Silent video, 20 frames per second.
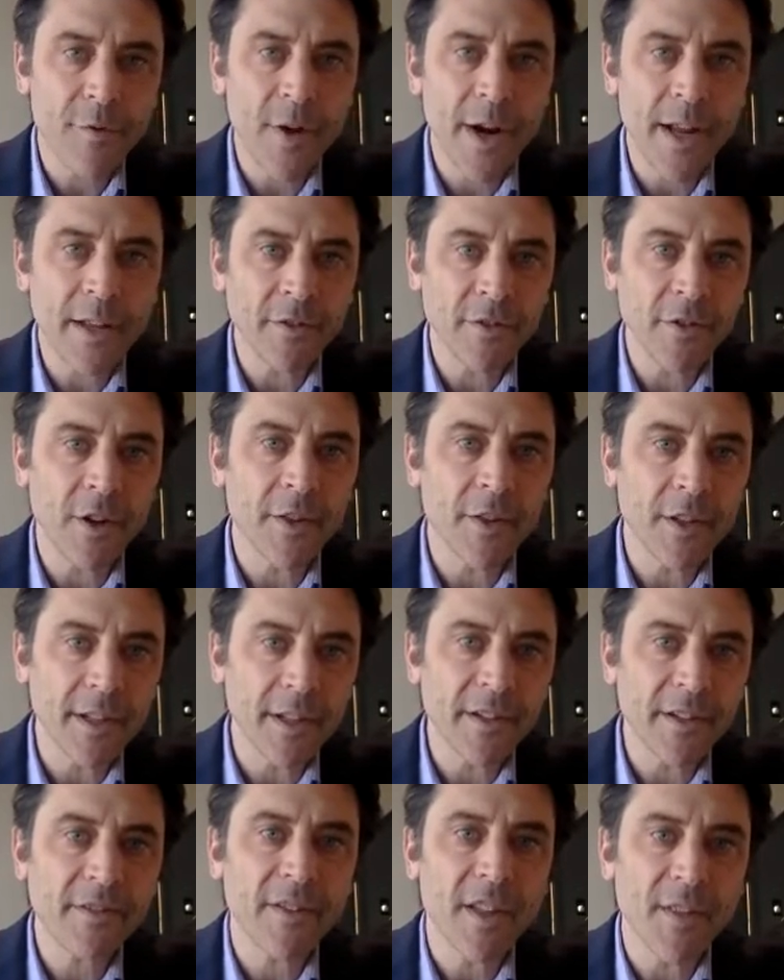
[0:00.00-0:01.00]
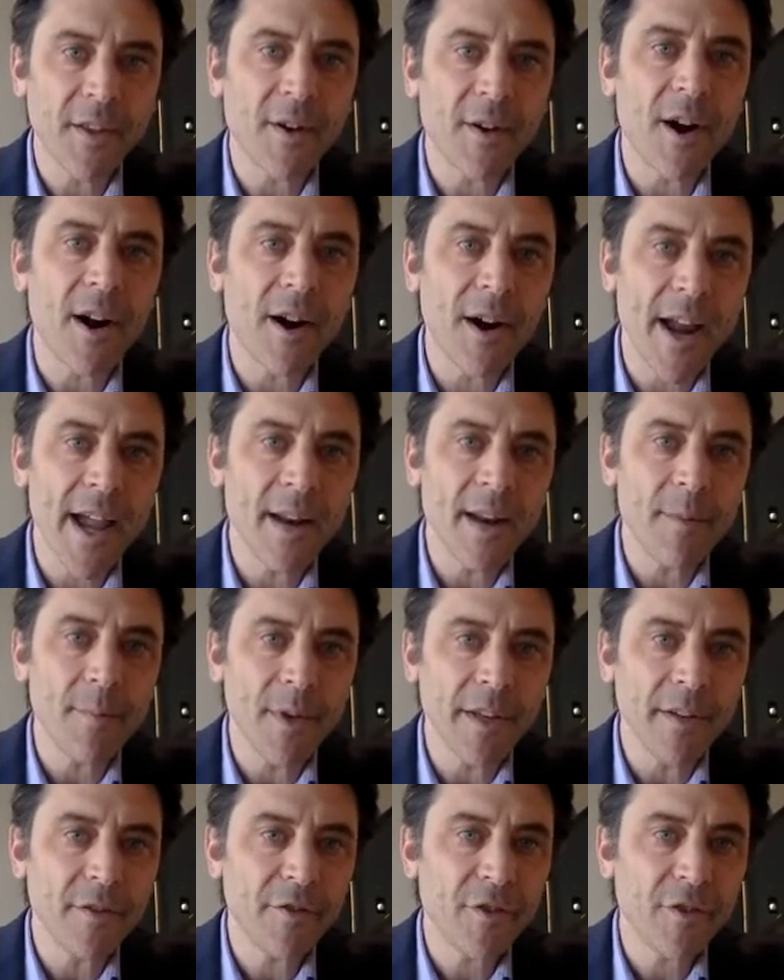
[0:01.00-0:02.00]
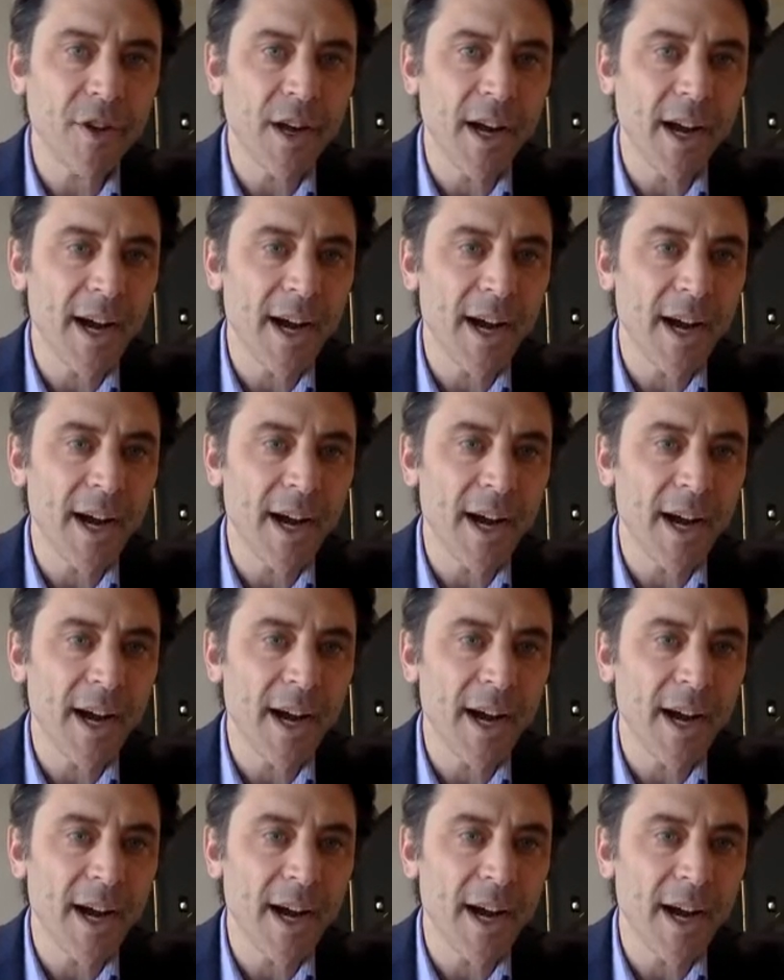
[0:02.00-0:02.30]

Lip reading: friends on the list than there are enemies.